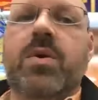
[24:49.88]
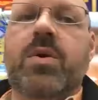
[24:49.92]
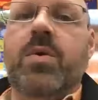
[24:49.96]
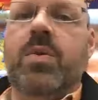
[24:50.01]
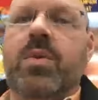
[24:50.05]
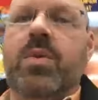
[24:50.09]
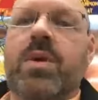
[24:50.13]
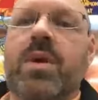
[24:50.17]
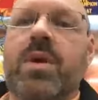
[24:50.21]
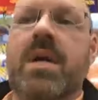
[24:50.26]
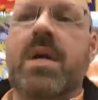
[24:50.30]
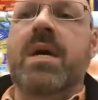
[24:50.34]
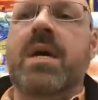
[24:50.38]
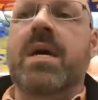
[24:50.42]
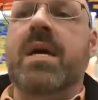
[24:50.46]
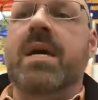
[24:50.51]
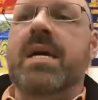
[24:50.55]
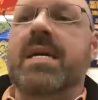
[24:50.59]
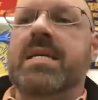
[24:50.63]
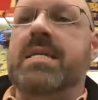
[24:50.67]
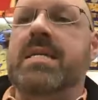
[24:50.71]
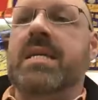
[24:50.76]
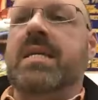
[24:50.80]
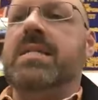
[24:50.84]
who
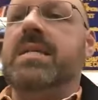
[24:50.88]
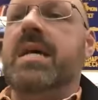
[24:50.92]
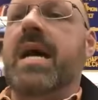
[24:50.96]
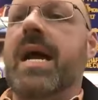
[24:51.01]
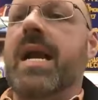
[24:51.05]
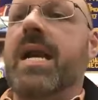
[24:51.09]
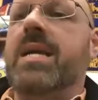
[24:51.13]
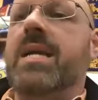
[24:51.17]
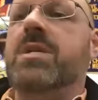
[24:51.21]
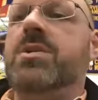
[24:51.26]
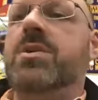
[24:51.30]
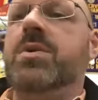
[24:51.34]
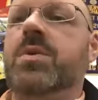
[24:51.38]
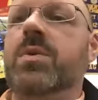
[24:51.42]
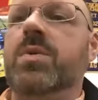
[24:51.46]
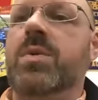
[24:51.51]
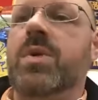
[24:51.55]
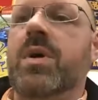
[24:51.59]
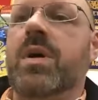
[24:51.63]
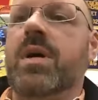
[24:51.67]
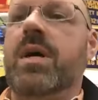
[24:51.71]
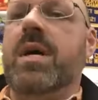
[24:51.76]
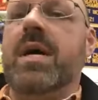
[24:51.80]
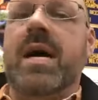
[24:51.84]
is excited to
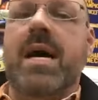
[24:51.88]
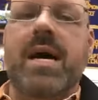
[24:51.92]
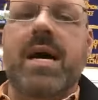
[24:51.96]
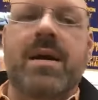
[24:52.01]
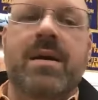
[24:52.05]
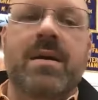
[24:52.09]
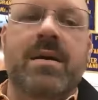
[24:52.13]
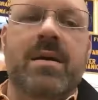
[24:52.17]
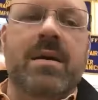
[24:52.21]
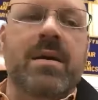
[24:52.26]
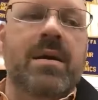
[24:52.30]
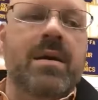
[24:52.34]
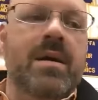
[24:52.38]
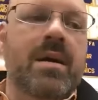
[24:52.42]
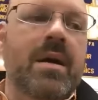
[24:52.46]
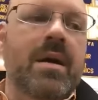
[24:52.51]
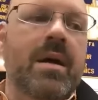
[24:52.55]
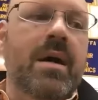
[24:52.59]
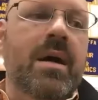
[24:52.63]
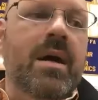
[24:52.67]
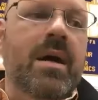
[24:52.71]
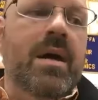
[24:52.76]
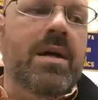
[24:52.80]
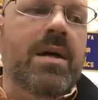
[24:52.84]

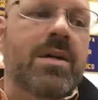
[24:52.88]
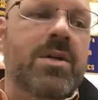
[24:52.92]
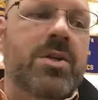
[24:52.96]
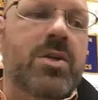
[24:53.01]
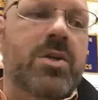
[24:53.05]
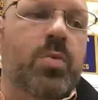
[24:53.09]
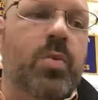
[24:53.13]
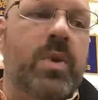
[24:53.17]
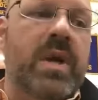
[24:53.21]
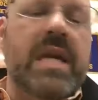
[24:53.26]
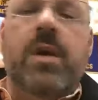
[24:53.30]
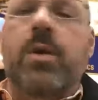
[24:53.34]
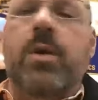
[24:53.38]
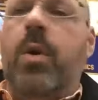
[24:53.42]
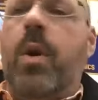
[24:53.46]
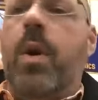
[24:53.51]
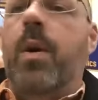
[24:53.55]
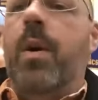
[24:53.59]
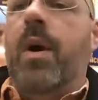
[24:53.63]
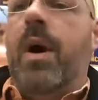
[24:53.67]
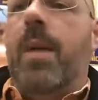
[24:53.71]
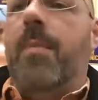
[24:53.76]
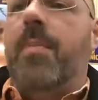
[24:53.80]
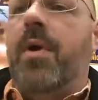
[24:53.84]
really
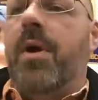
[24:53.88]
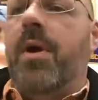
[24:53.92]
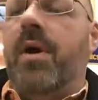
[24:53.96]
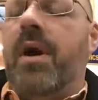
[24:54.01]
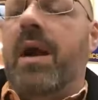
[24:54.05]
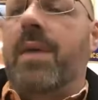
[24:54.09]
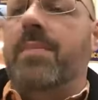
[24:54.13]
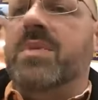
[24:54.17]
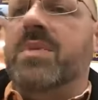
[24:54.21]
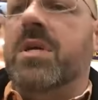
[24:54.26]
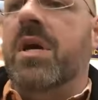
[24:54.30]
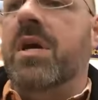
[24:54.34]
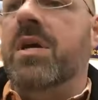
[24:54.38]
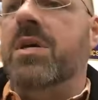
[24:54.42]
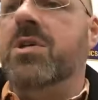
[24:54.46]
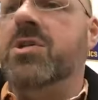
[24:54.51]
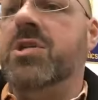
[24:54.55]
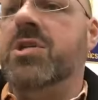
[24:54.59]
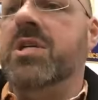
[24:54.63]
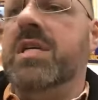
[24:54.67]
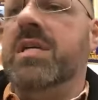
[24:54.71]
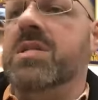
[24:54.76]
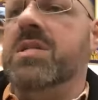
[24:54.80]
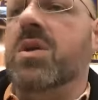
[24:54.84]
grow our programs.
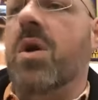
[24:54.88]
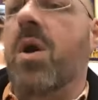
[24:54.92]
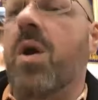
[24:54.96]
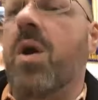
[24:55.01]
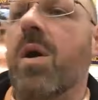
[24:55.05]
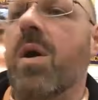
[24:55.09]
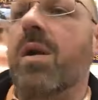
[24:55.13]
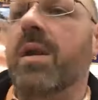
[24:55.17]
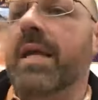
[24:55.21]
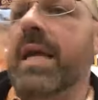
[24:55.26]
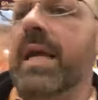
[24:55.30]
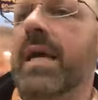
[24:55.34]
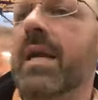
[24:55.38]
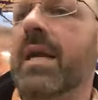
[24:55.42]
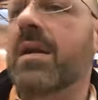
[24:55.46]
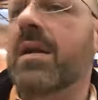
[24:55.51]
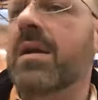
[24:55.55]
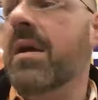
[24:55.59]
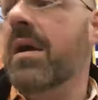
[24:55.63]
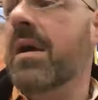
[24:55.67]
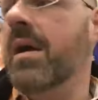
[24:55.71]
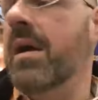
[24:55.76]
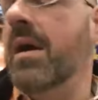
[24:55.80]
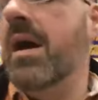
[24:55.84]
She is all in
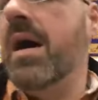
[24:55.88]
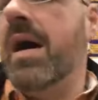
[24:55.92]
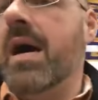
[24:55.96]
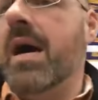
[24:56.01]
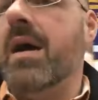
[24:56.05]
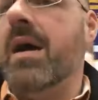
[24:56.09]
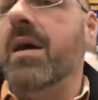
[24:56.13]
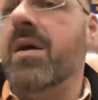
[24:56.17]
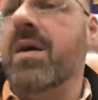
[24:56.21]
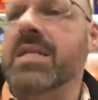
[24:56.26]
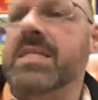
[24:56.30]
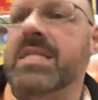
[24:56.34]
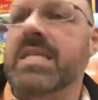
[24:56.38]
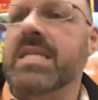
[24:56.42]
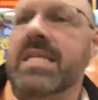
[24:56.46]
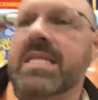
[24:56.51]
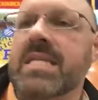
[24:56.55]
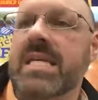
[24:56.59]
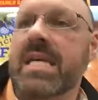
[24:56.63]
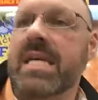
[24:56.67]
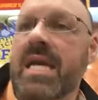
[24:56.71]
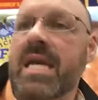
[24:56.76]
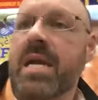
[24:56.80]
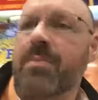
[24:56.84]
on
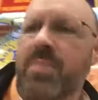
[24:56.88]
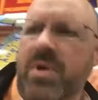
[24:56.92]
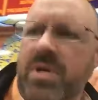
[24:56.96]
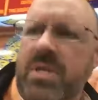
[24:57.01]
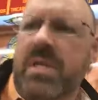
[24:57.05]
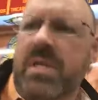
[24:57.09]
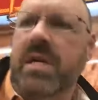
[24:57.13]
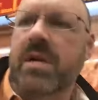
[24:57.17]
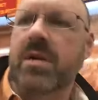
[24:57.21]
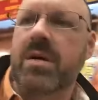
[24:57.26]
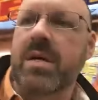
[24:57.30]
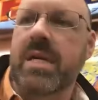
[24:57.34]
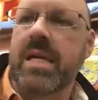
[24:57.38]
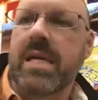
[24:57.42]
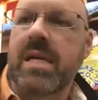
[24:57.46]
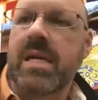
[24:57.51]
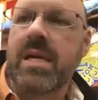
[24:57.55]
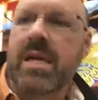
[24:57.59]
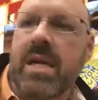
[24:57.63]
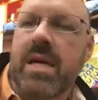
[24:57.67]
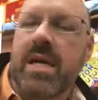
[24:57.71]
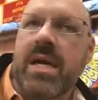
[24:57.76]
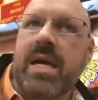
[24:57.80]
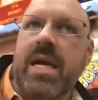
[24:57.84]
CTE, particularly
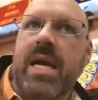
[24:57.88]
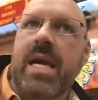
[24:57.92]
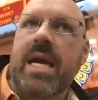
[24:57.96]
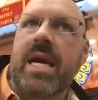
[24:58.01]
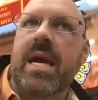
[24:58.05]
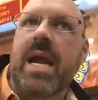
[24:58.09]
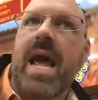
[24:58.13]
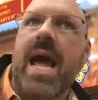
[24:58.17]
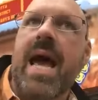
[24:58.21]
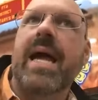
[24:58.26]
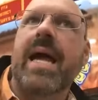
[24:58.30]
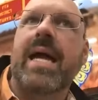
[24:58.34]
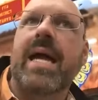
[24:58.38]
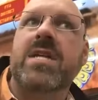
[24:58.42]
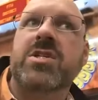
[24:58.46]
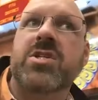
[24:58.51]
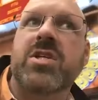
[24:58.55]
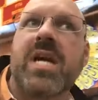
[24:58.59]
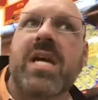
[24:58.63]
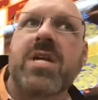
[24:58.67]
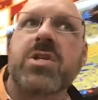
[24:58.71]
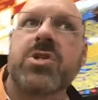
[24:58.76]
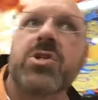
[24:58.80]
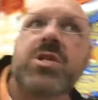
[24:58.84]
in ag
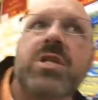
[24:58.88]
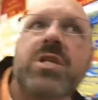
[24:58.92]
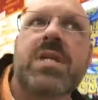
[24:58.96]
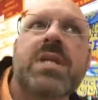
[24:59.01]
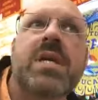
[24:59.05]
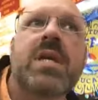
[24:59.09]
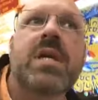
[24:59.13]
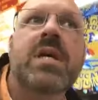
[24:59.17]
education.